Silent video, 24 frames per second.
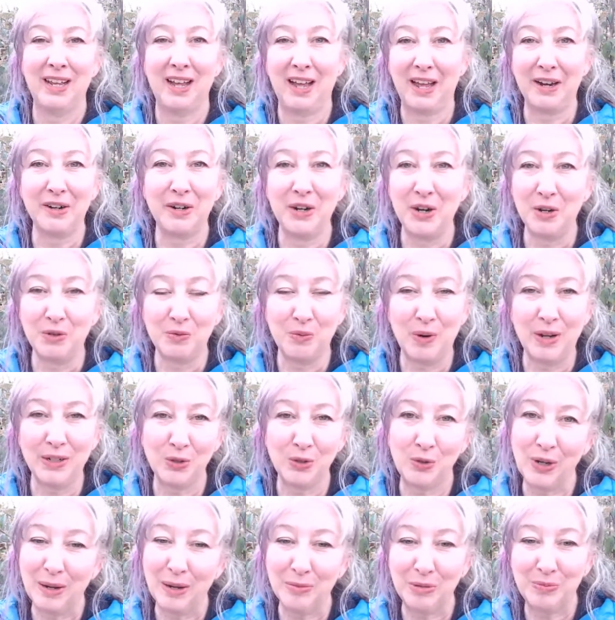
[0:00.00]
I don't know, run,
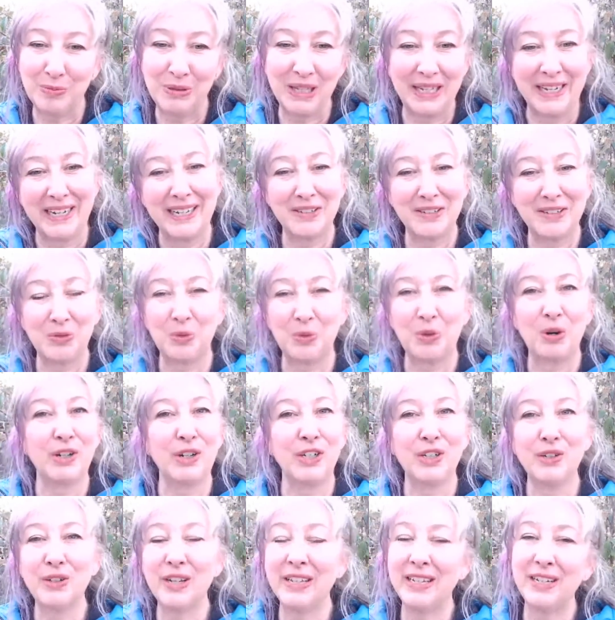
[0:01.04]
grab a plant, or
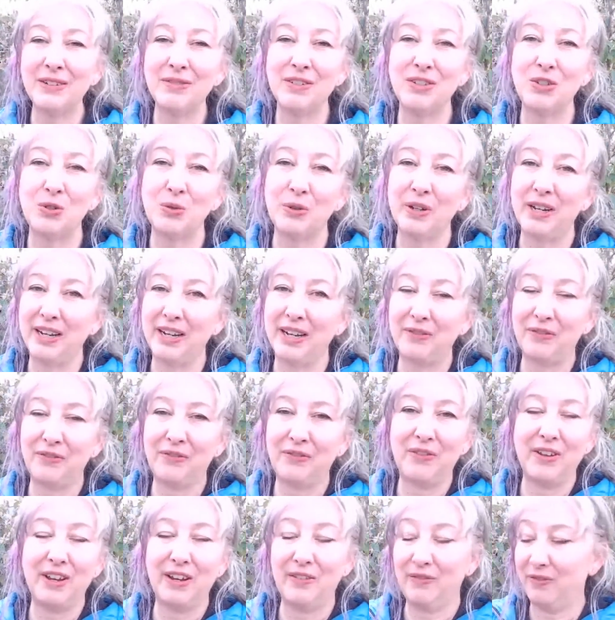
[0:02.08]
you can even do it
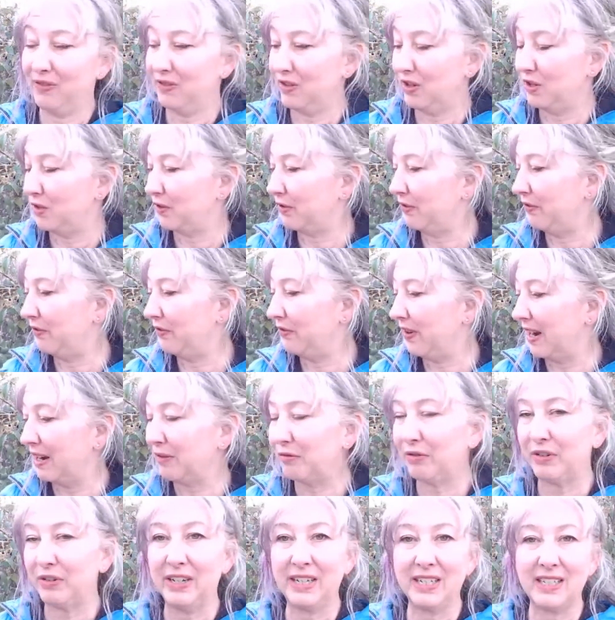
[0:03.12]
if your
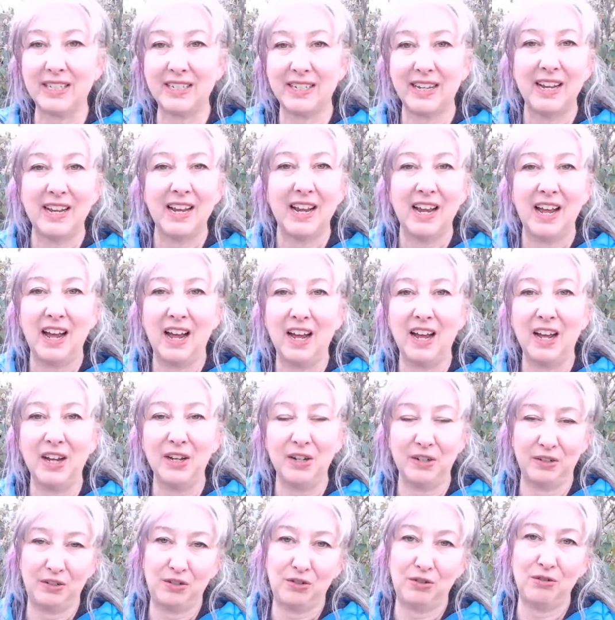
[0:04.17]
favorite uh,